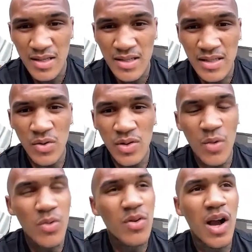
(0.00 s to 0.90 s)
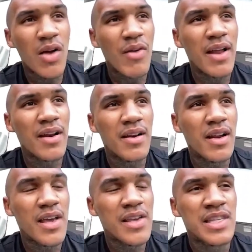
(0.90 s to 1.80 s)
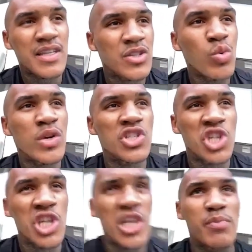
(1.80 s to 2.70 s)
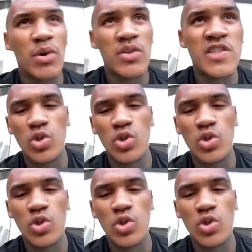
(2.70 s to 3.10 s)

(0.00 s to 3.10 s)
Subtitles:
So don't go around. Talk is cheap on social